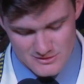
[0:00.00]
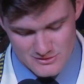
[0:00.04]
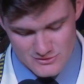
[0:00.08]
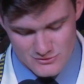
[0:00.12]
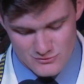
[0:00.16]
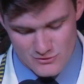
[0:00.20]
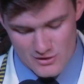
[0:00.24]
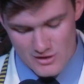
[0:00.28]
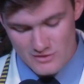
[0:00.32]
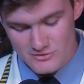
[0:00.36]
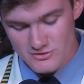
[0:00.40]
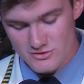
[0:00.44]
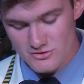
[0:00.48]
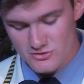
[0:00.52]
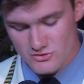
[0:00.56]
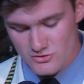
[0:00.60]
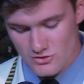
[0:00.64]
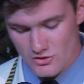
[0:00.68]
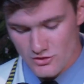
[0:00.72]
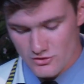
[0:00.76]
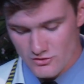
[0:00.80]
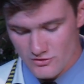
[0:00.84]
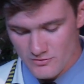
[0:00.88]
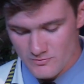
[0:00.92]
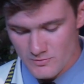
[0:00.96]
Throughout this
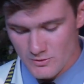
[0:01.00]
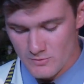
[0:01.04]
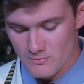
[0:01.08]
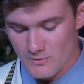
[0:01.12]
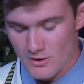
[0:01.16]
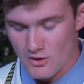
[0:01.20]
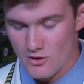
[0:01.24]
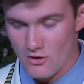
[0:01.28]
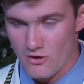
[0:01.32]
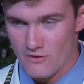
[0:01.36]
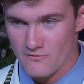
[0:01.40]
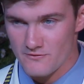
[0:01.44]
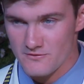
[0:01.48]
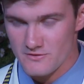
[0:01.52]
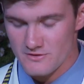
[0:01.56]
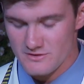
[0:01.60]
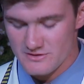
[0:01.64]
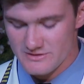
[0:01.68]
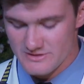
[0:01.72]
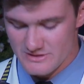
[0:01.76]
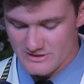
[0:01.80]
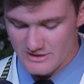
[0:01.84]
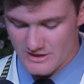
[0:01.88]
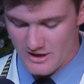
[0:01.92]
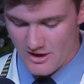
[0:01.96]
year, you've built my
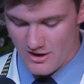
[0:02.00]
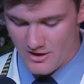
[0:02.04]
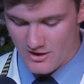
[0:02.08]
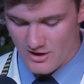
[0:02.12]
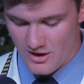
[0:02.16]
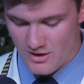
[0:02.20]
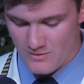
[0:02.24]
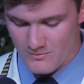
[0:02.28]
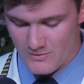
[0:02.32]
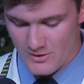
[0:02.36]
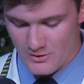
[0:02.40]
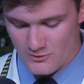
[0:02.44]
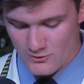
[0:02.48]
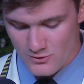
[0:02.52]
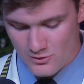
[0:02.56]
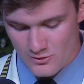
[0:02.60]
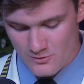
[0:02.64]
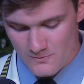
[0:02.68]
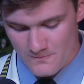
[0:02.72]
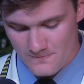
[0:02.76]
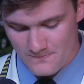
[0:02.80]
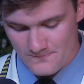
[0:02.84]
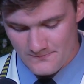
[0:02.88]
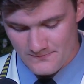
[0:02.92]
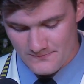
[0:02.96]
confidence in carrying out my
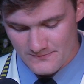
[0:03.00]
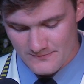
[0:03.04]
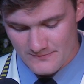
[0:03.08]
role